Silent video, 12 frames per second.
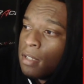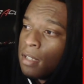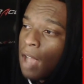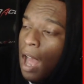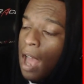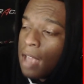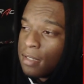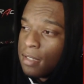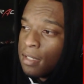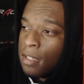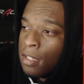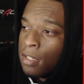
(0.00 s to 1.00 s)

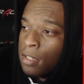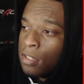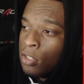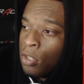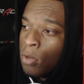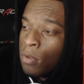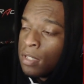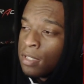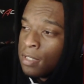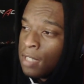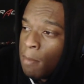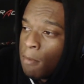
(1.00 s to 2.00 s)
Asta use his
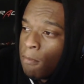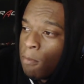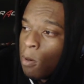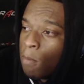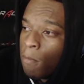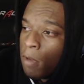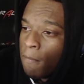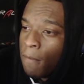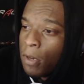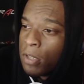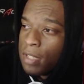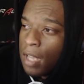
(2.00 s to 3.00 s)
demon form for the
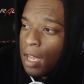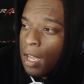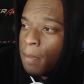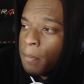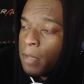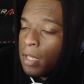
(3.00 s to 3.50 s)
first time.